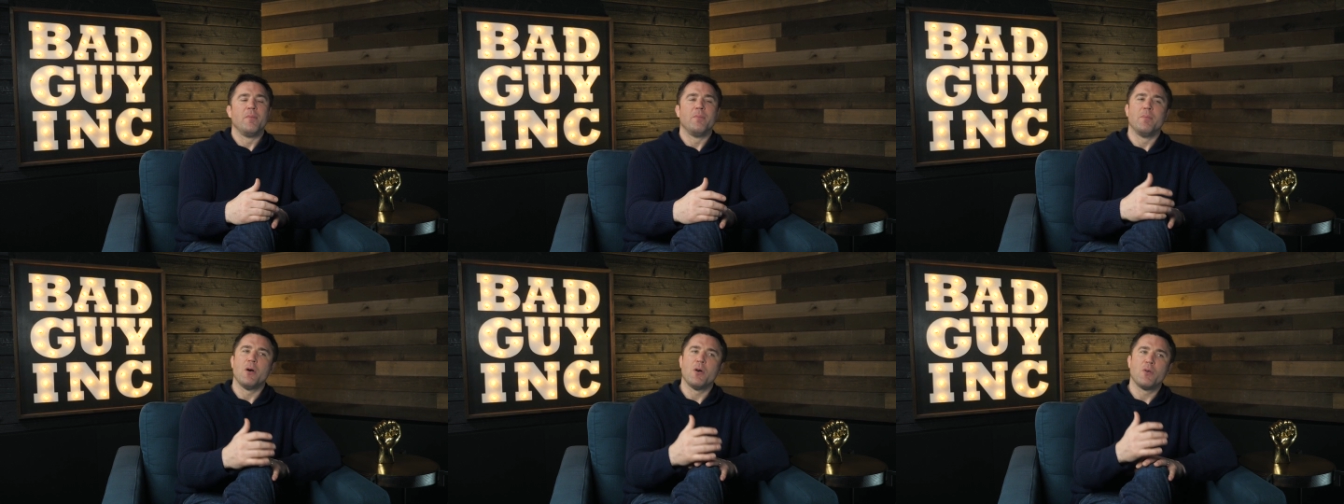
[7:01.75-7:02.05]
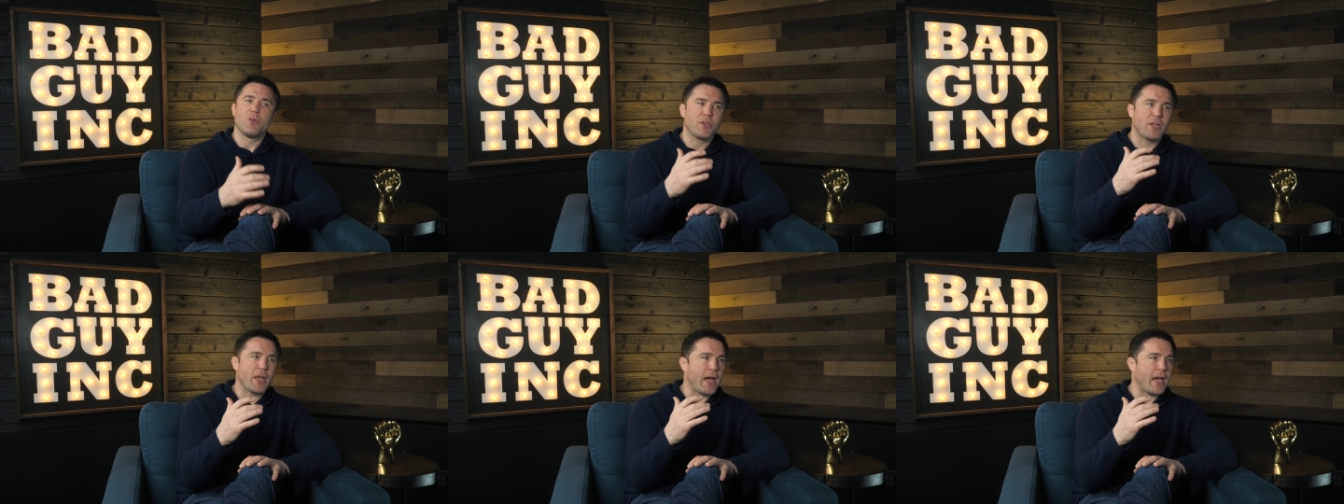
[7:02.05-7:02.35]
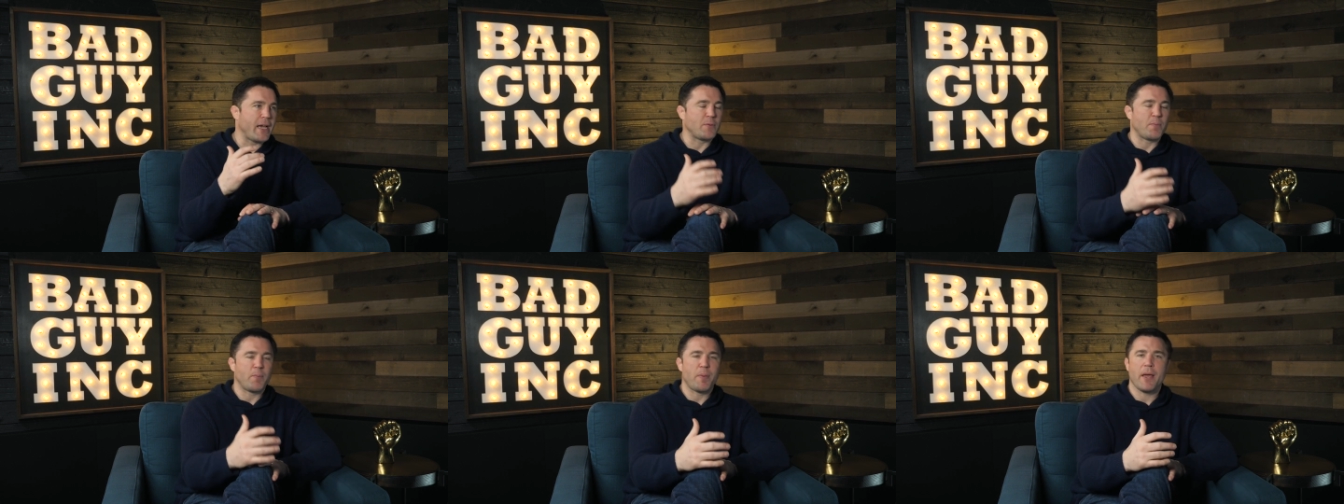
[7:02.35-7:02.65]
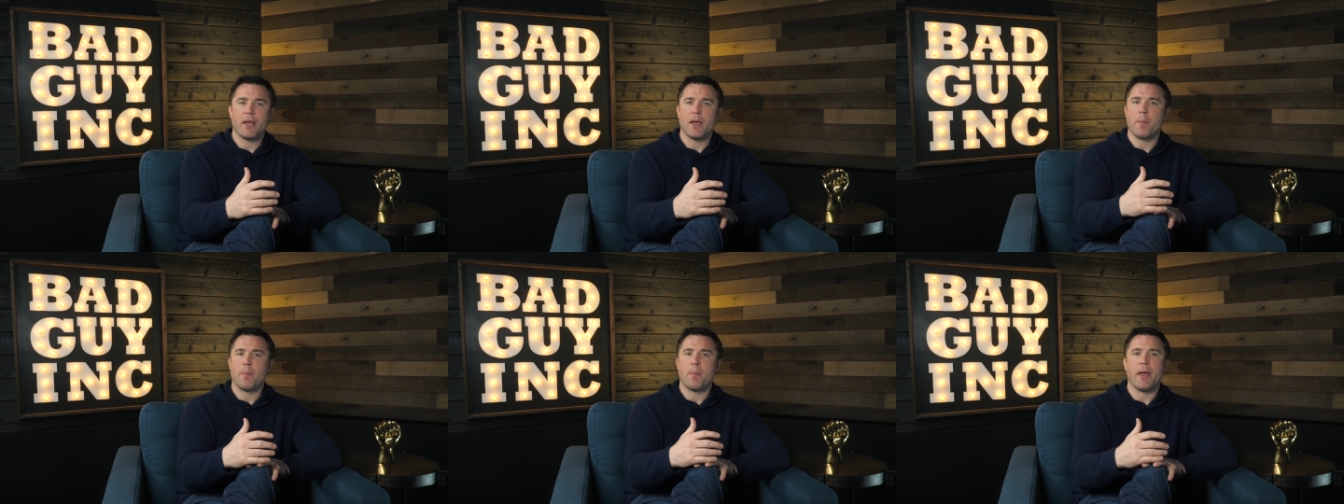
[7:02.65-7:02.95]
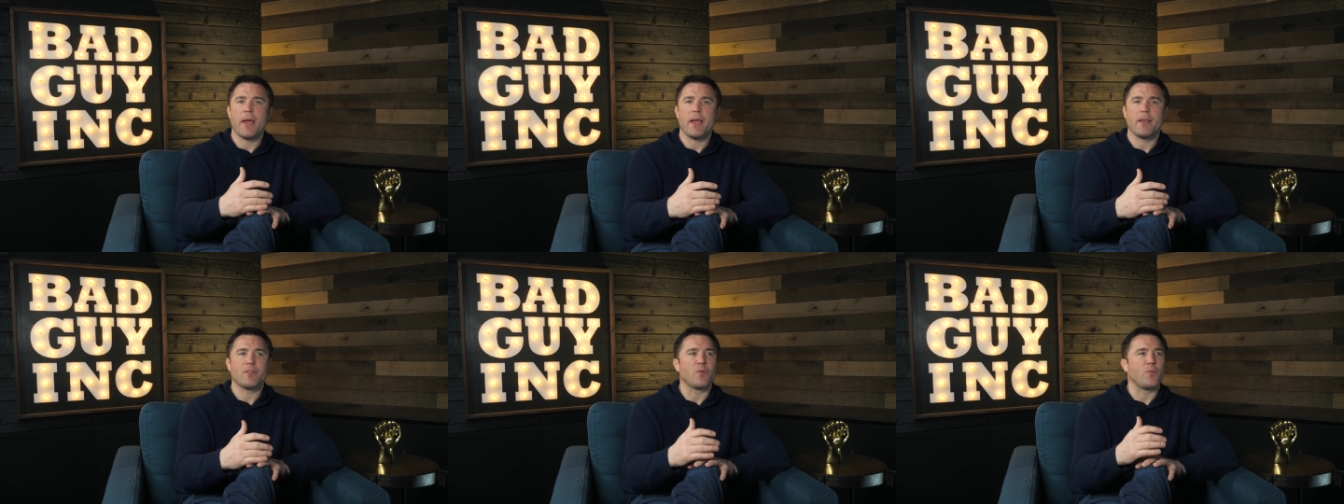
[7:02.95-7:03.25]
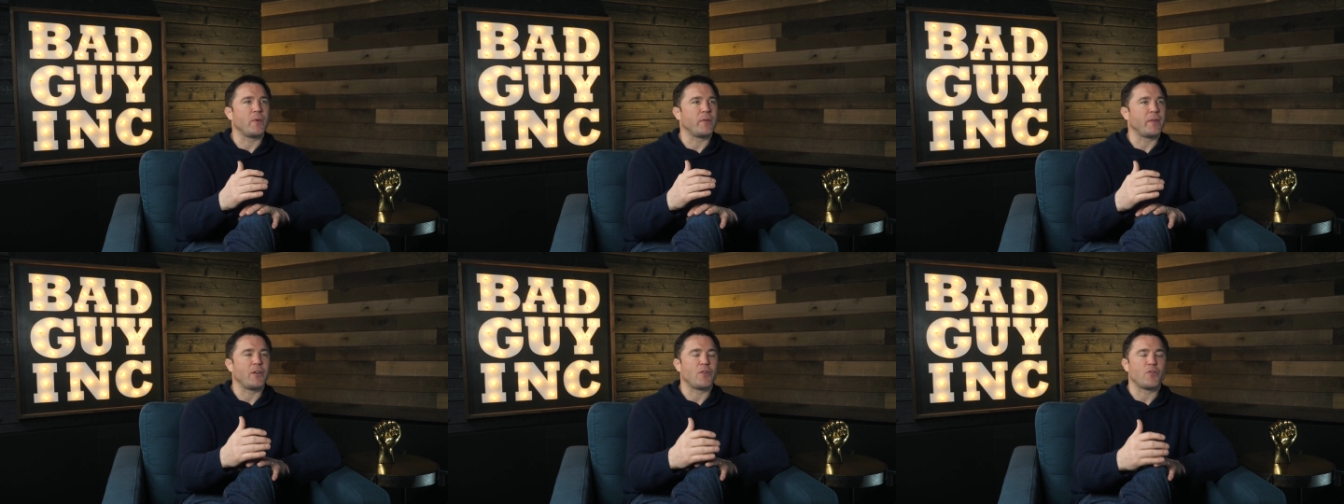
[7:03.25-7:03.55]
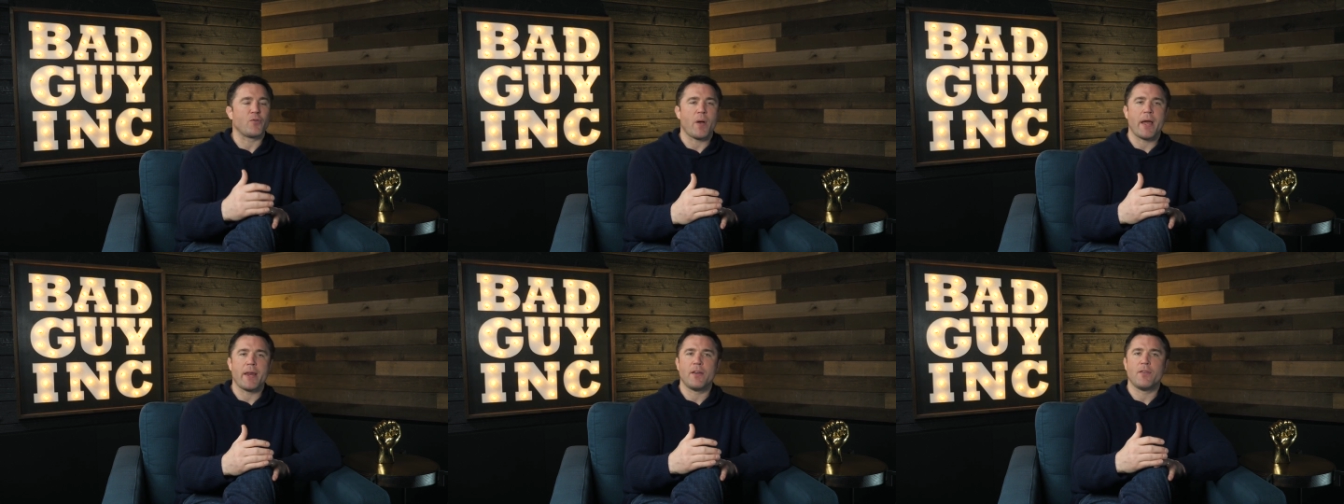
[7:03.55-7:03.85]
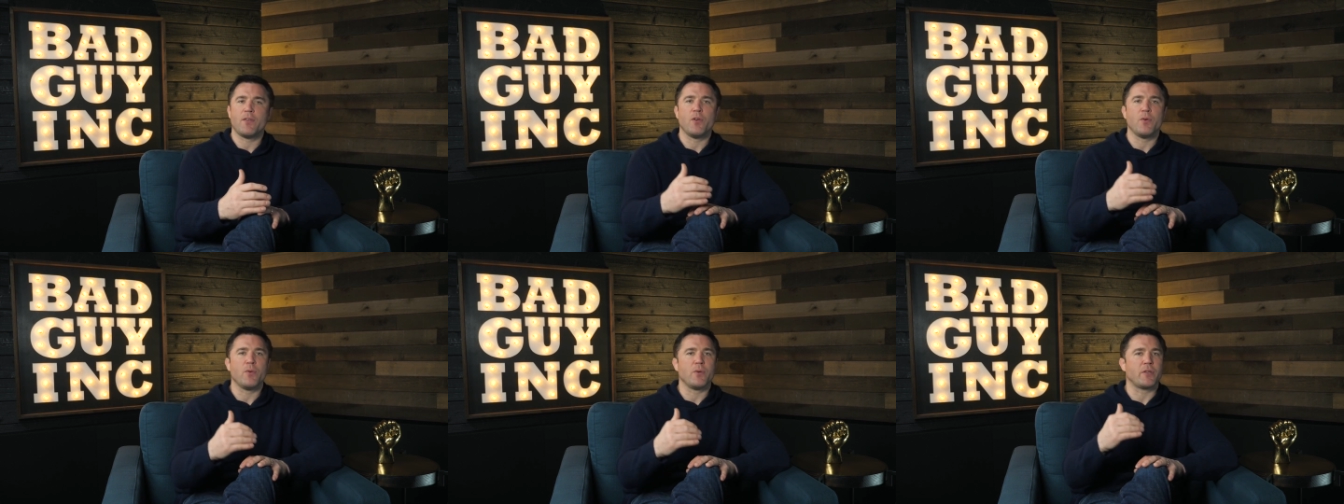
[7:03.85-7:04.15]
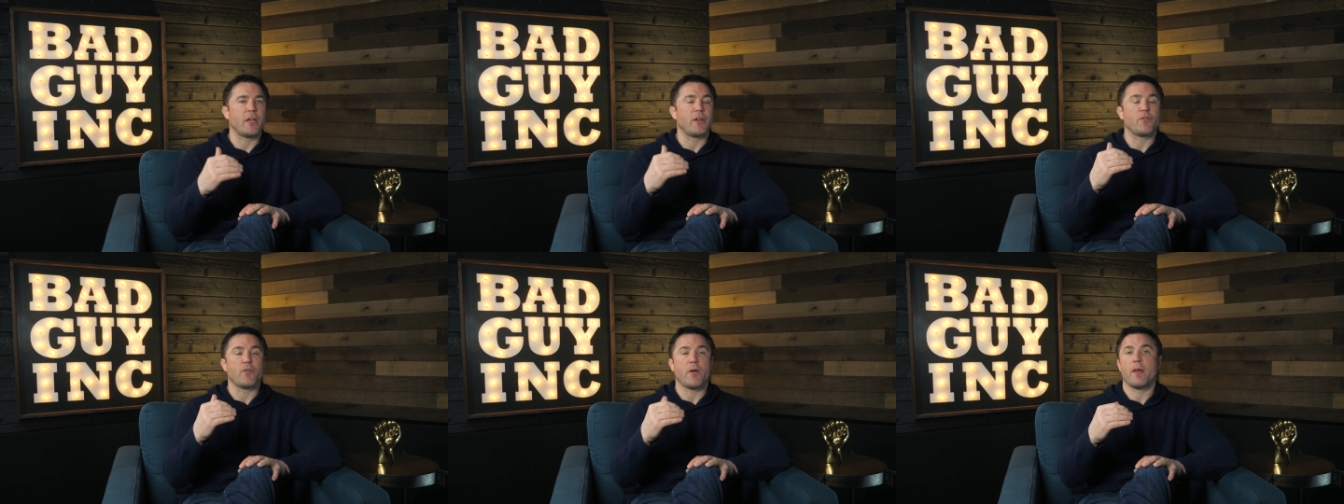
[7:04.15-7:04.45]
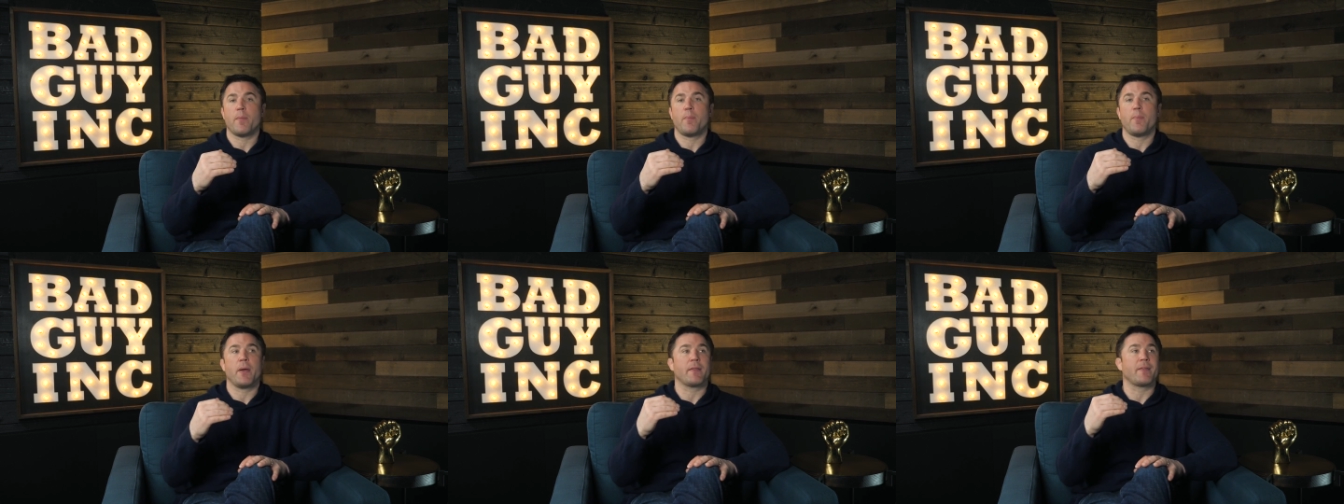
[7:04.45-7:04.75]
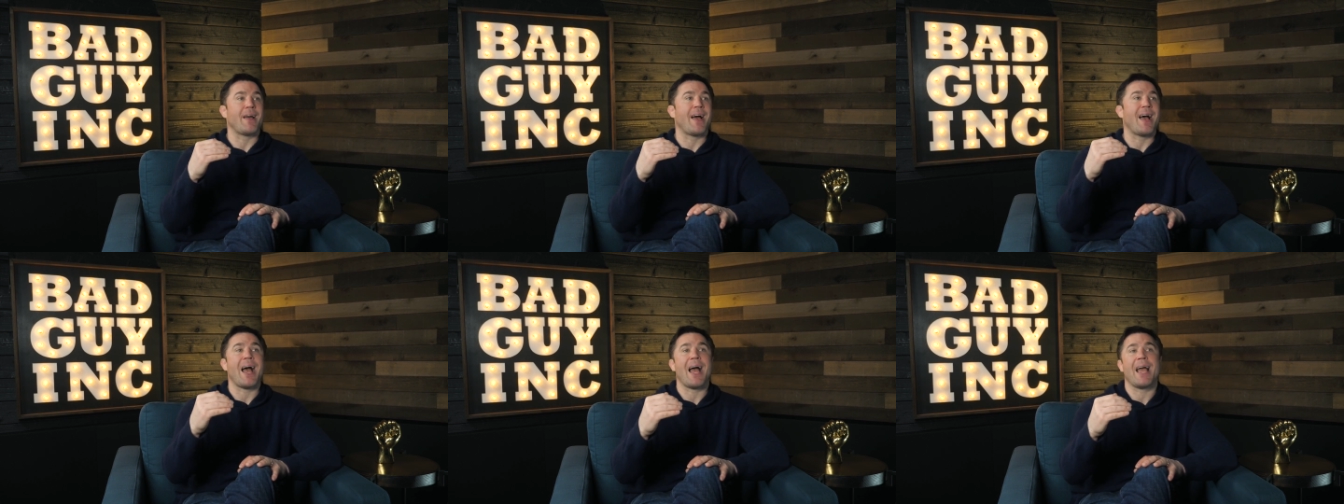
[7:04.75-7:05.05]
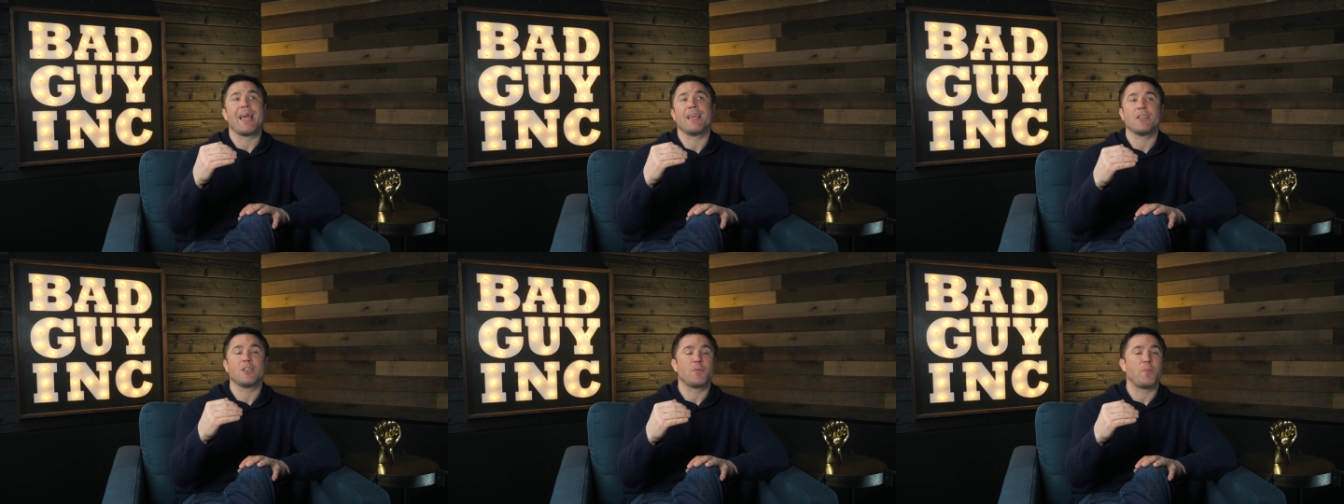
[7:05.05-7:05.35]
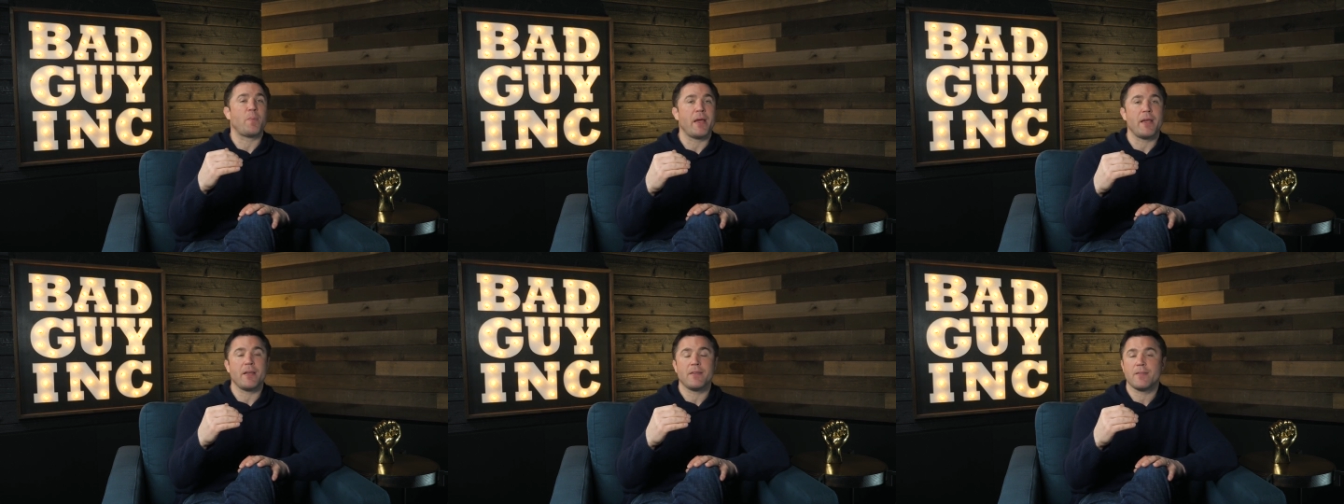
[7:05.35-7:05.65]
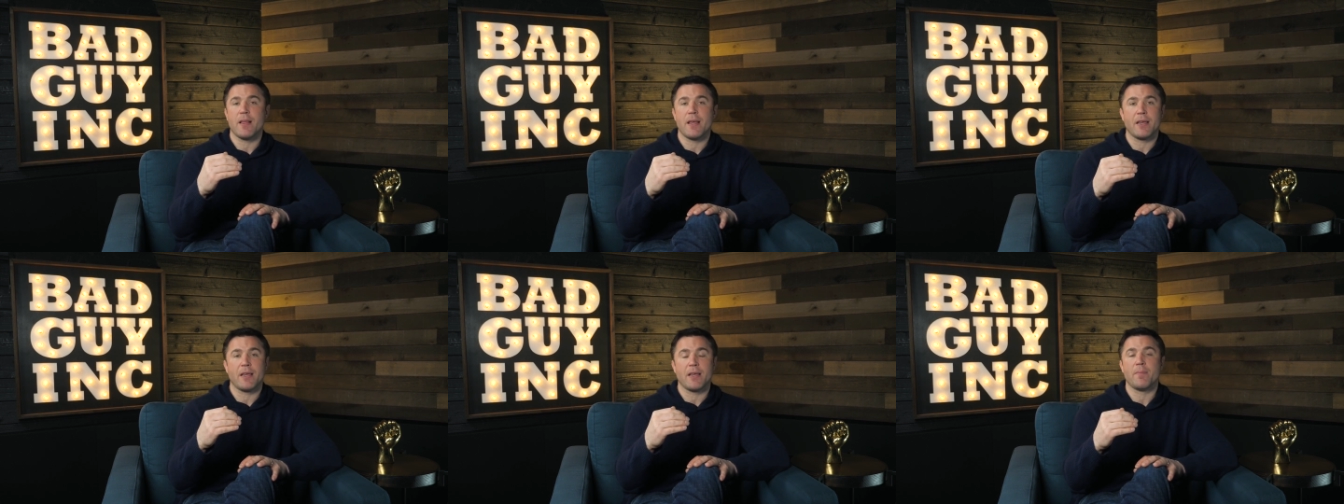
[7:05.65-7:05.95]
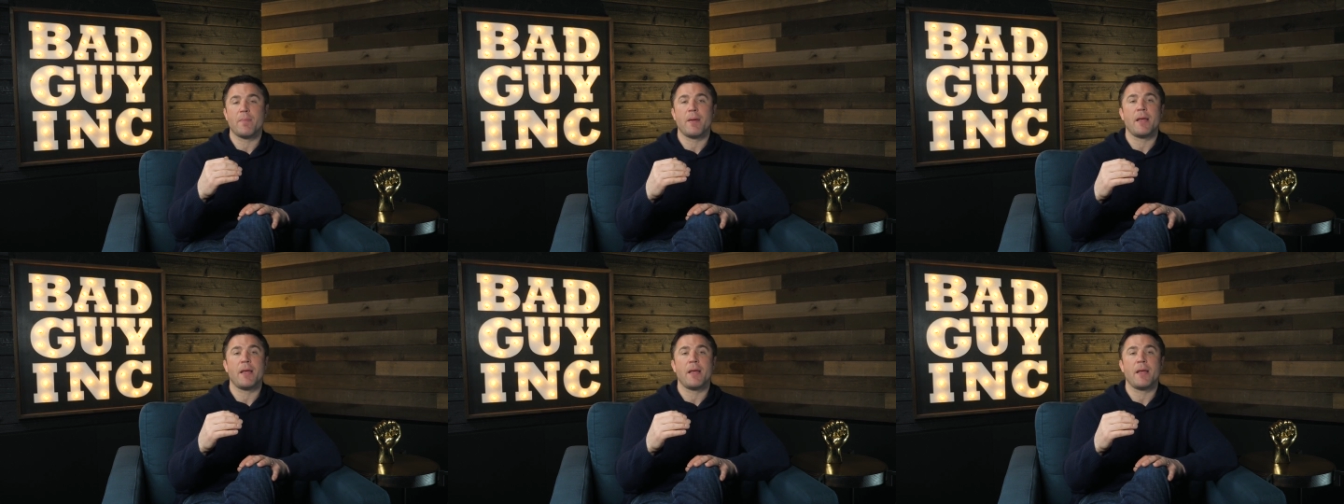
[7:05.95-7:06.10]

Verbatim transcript: Most guys pick a pace, and what they try to do is they try to pick the highest pace they can